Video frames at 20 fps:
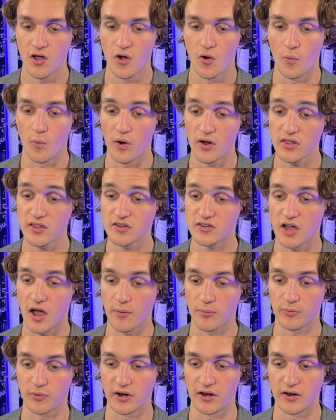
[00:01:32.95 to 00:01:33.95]
one of the
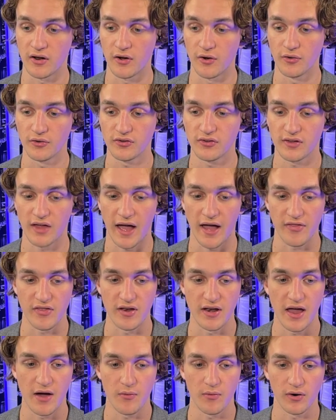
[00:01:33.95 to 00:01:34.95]
top-rated hosts at the
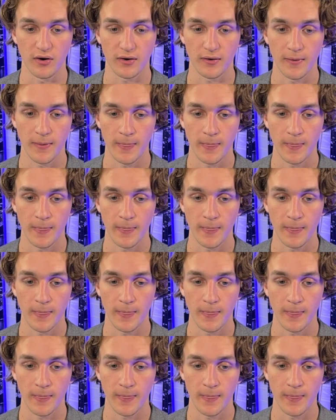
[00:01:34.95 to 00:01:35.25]
network.